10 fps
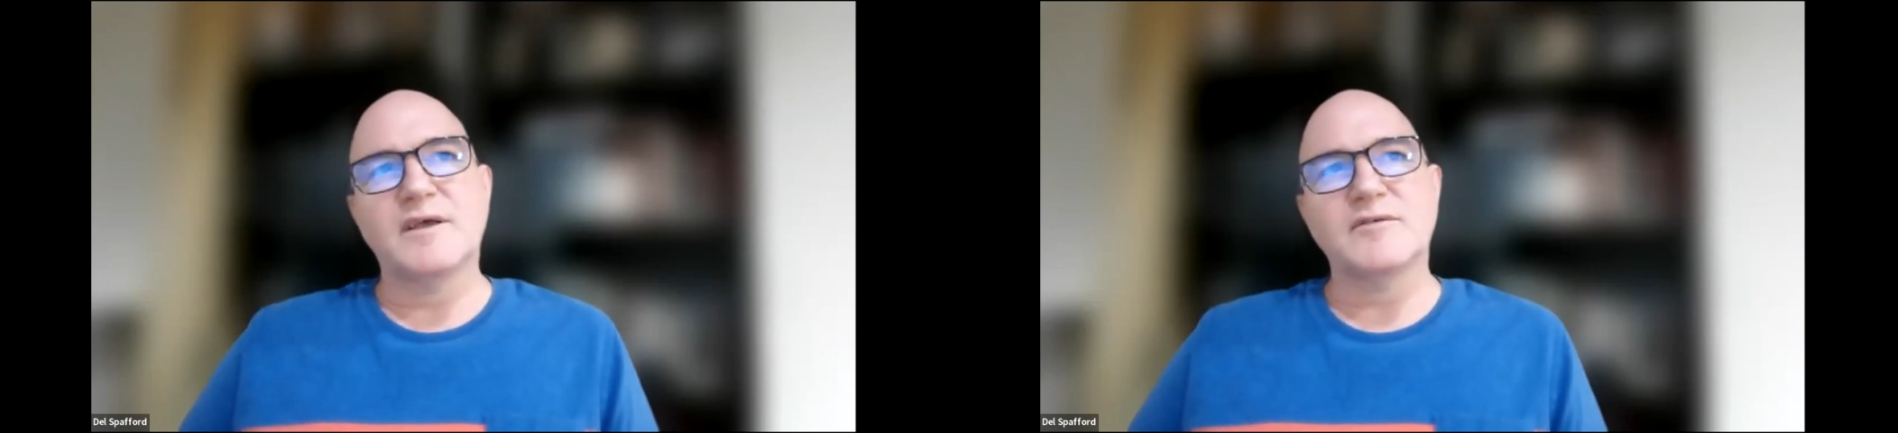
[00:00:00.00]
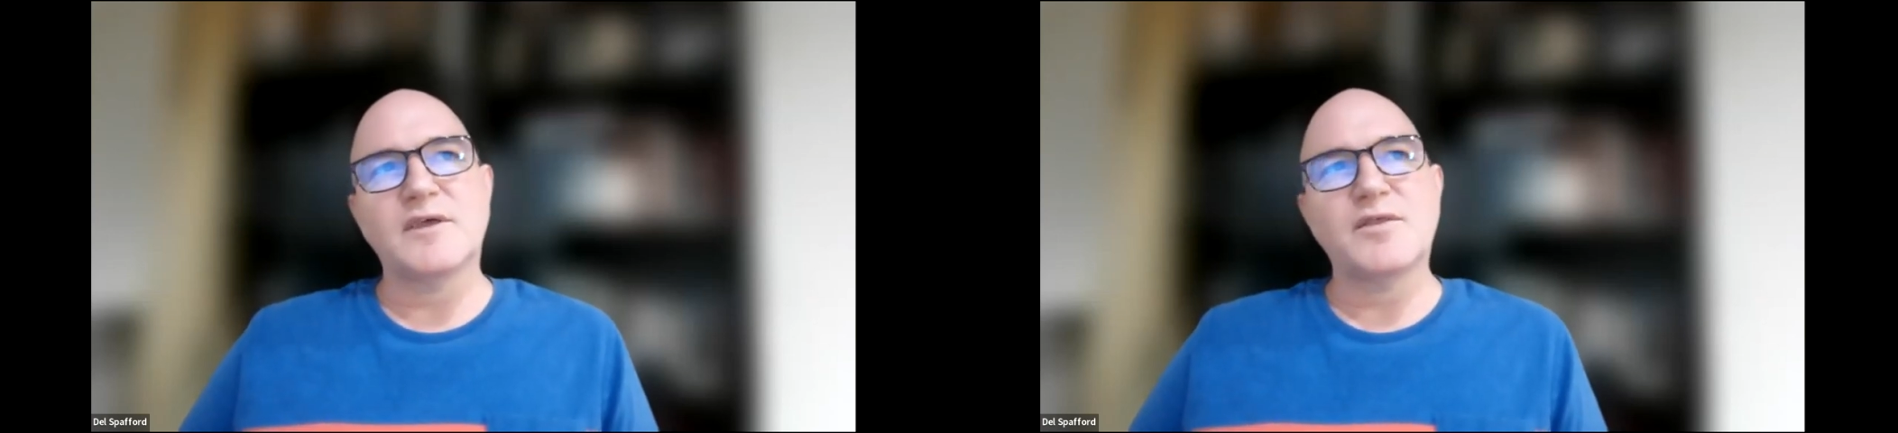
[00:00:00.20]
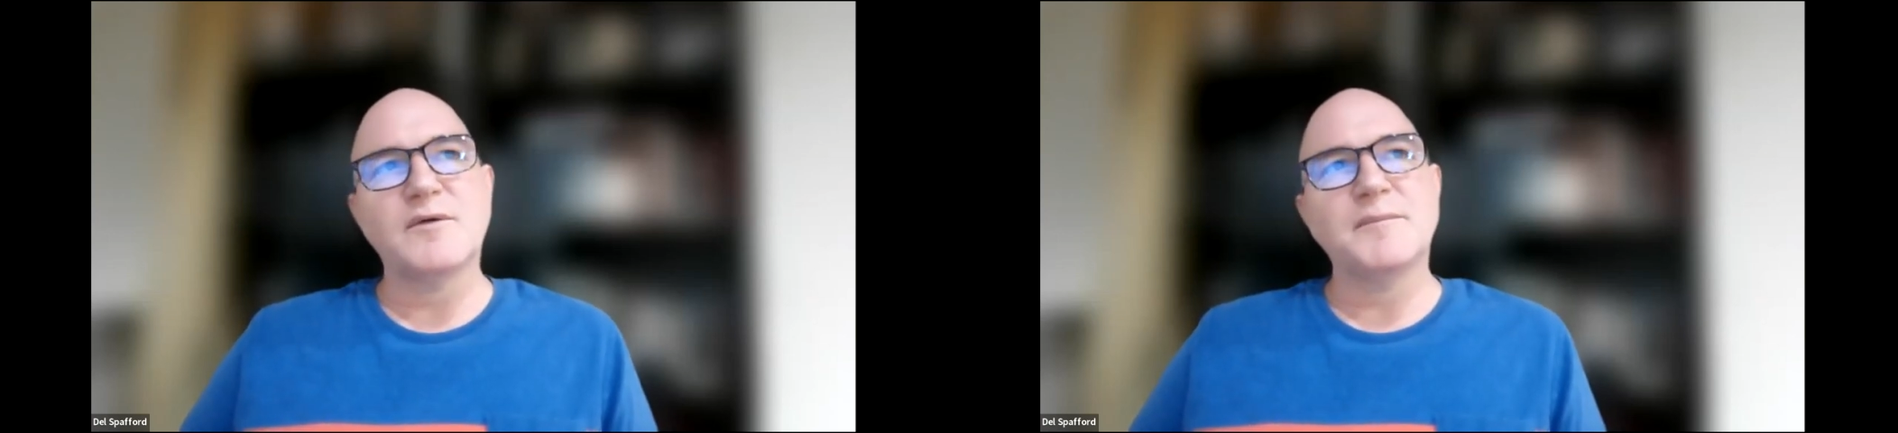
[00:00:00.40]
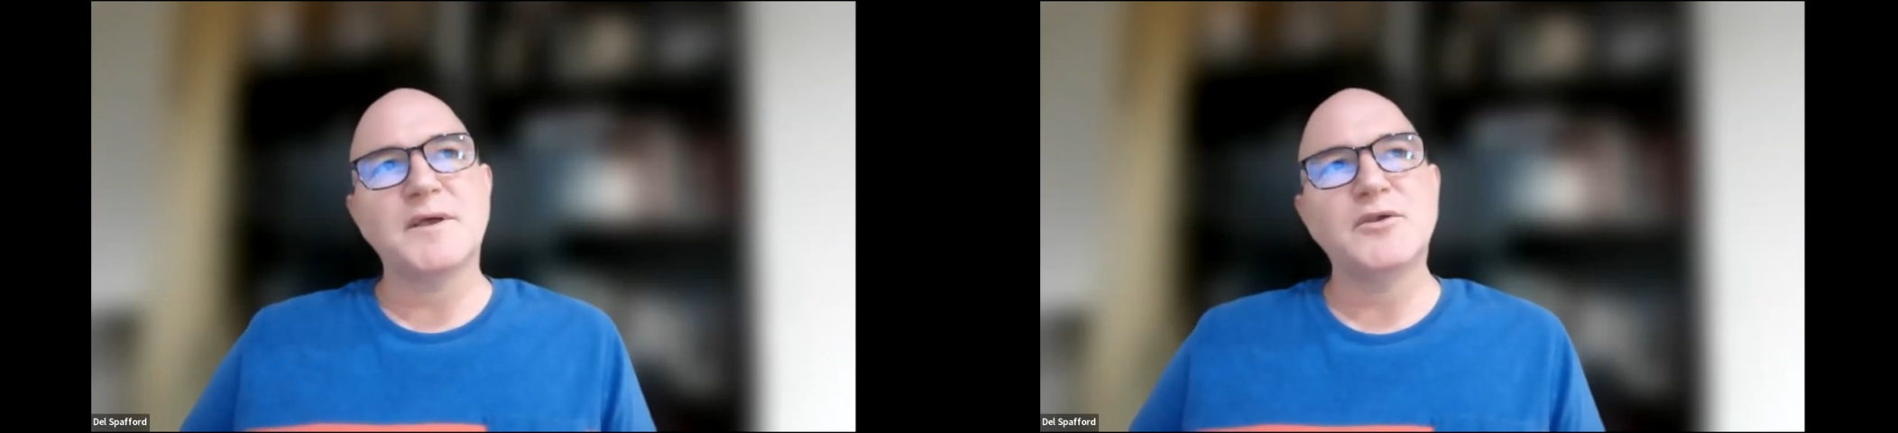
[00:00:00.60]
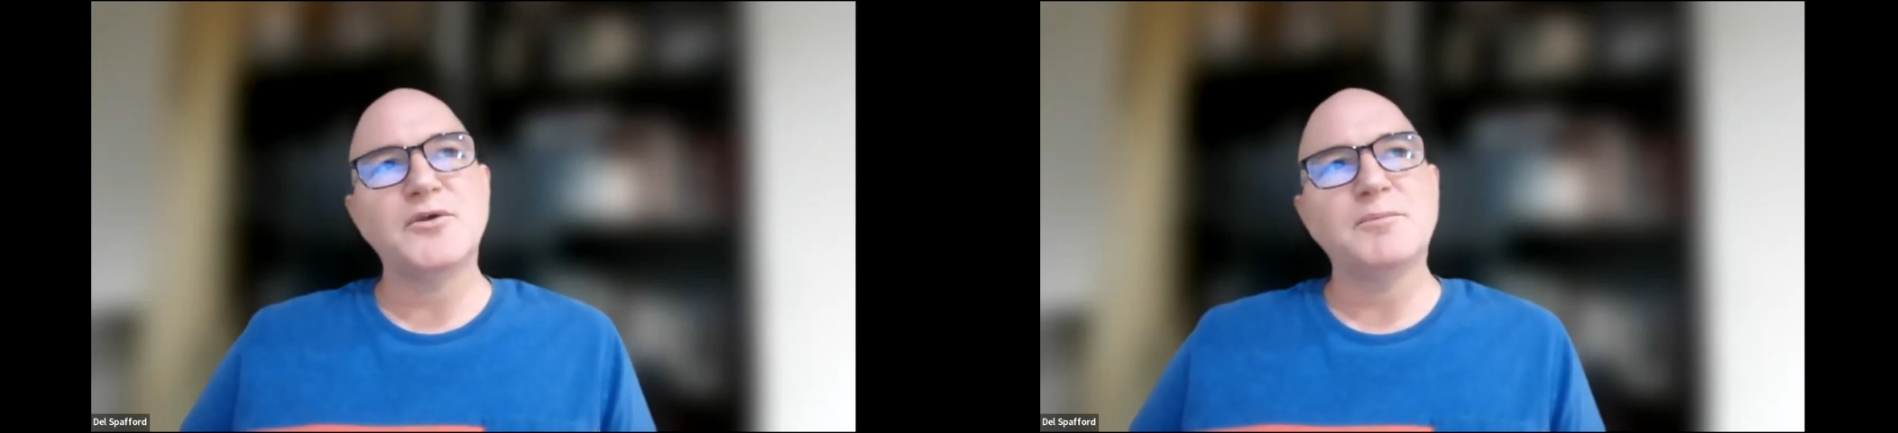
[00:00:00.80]
because I think
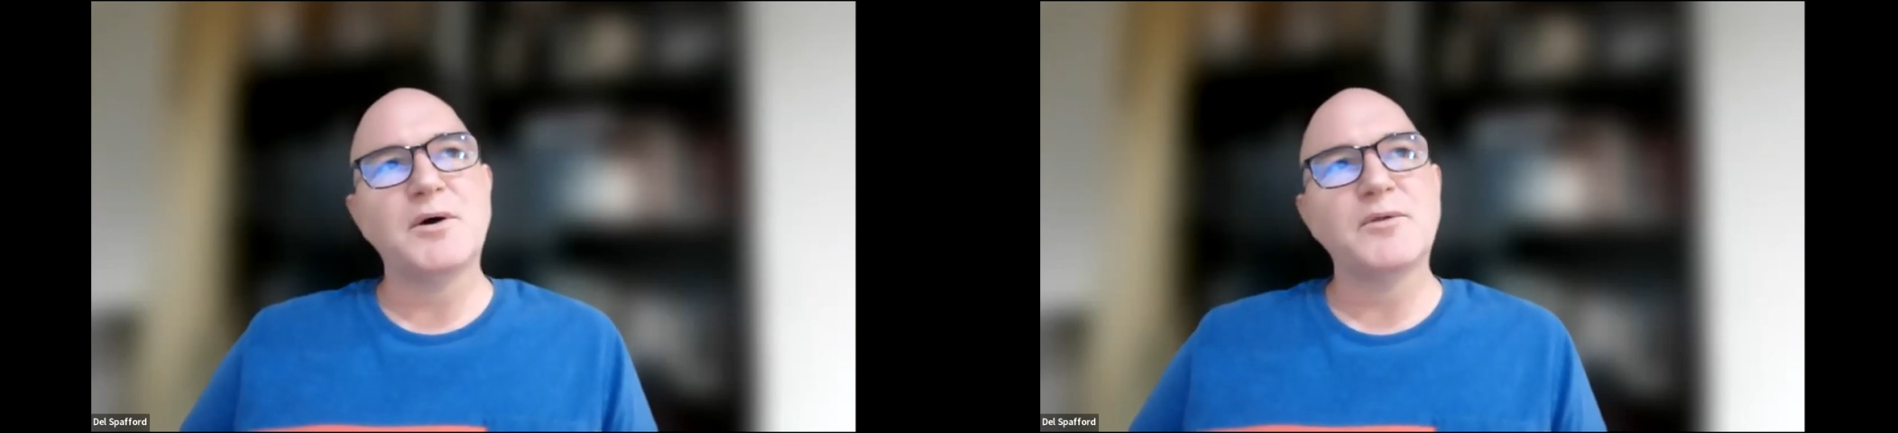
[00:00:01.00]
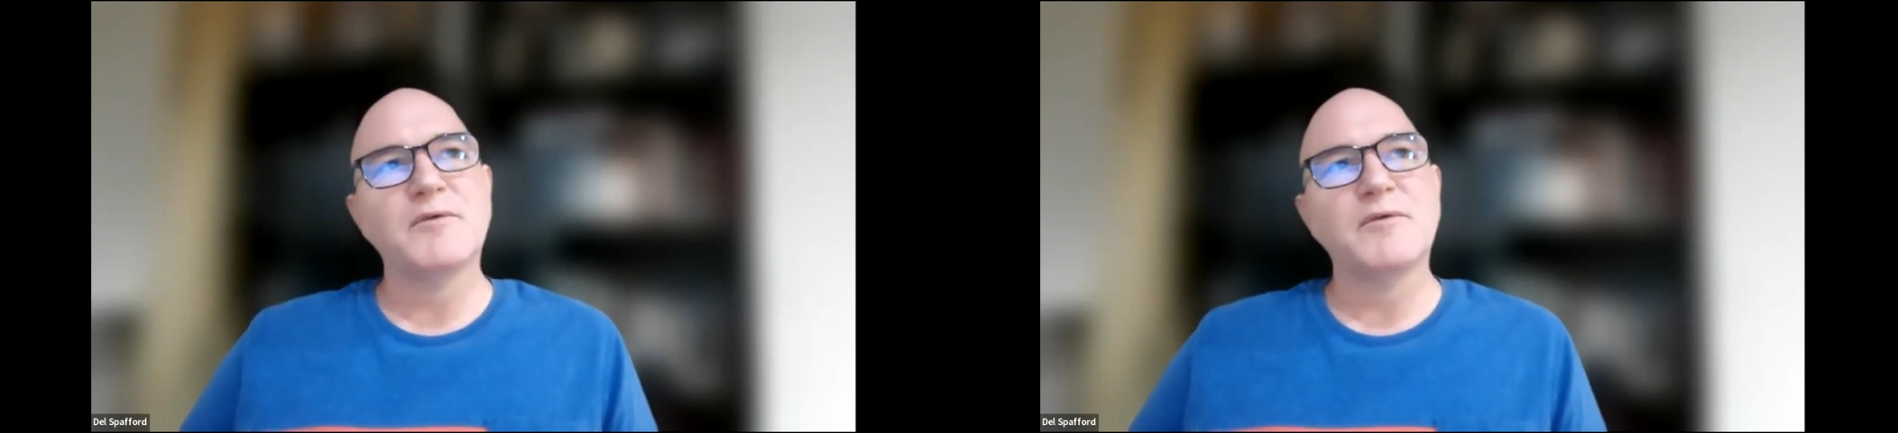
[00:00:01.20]
me and you both